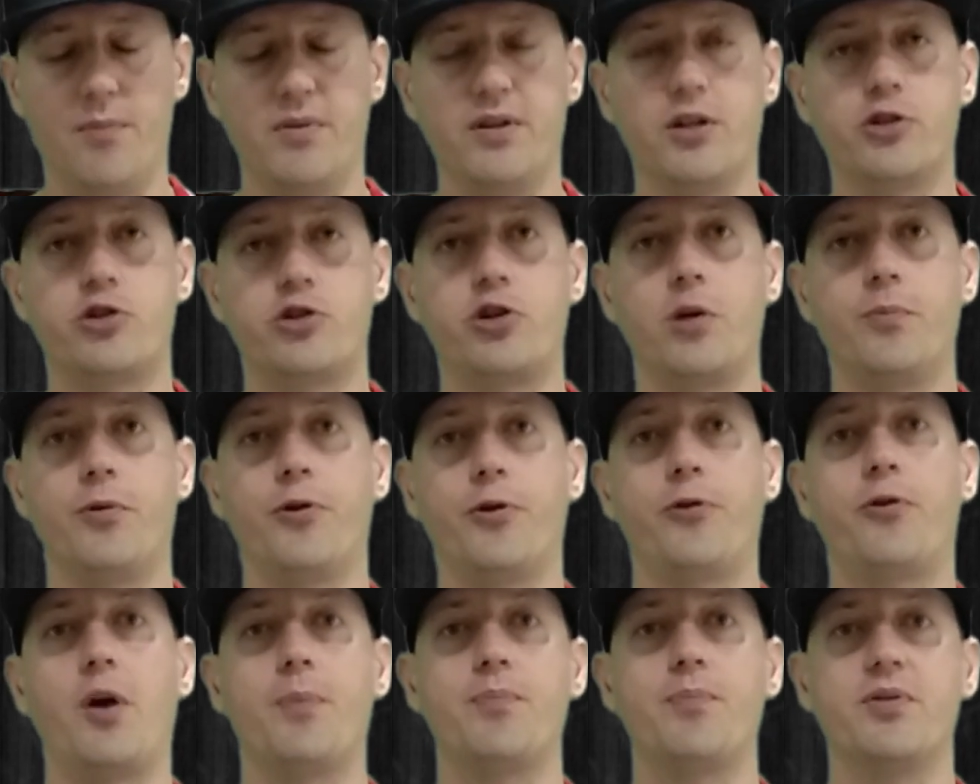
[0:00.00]
triple
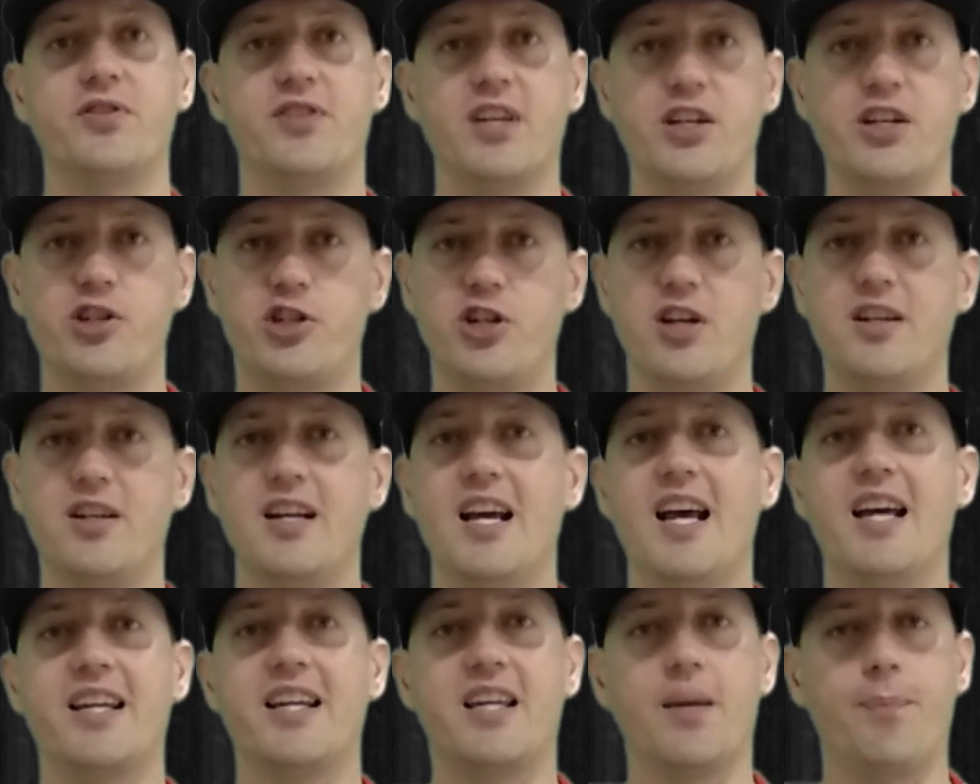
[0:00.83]
threat position,
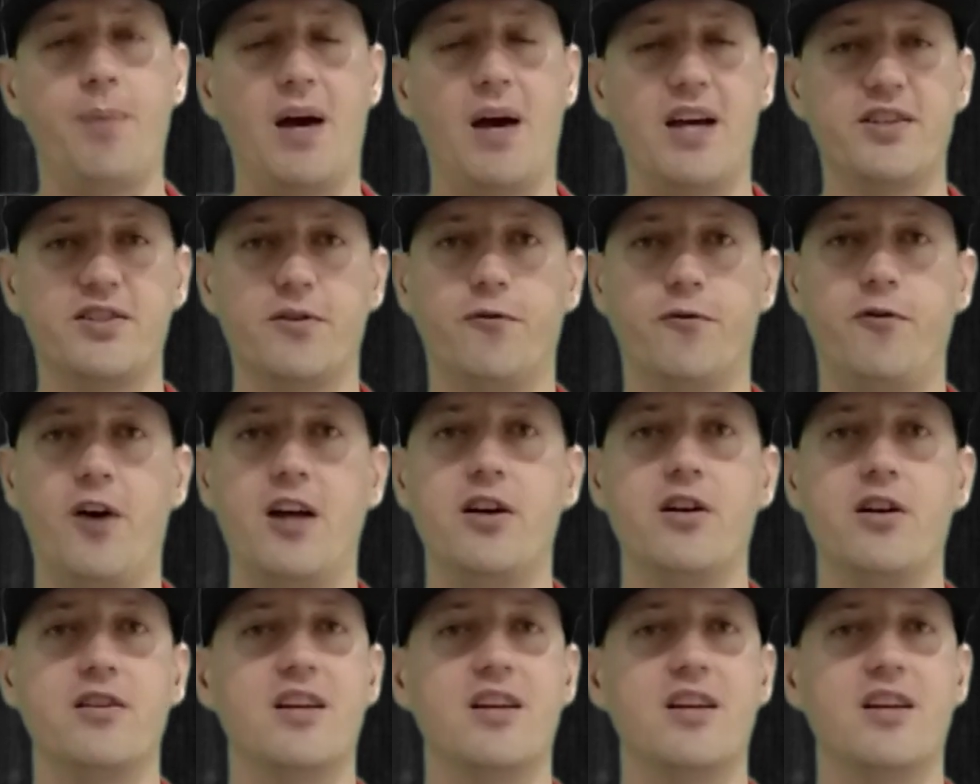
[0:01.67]
get by his defender,